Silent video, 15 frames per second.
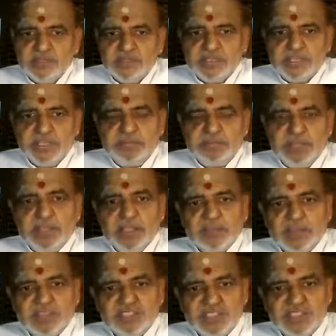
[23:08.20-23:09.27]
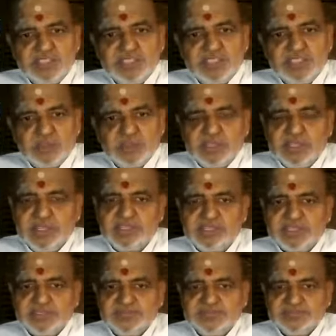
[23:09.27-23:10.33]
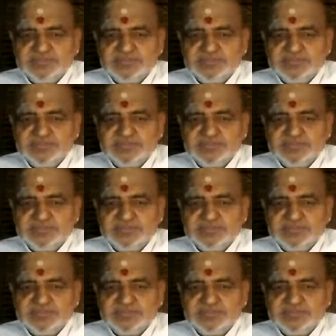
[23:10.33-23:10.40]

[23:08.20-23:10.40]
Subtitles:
keeping our sense organs